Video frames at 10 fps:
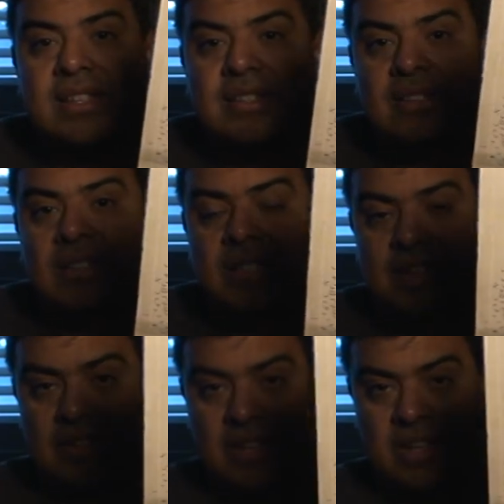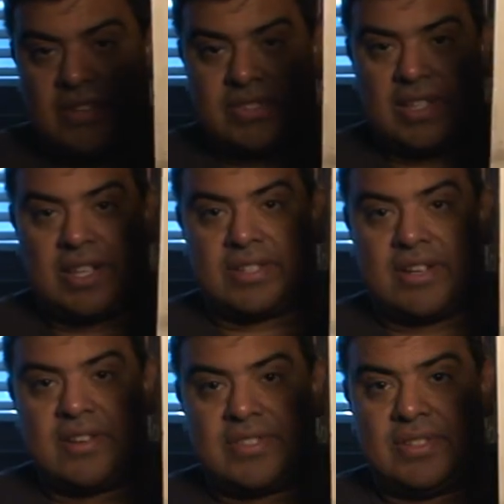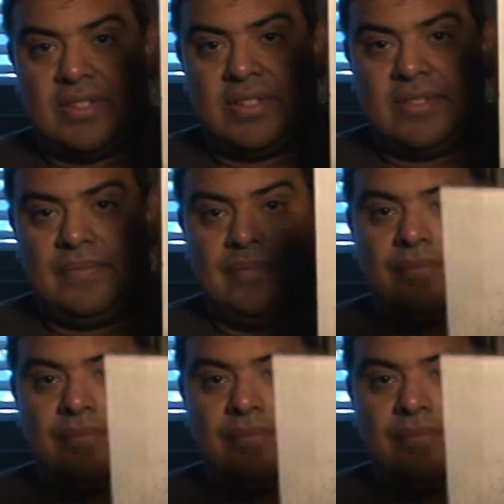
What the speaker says: it starts off with an acoustic guitar solo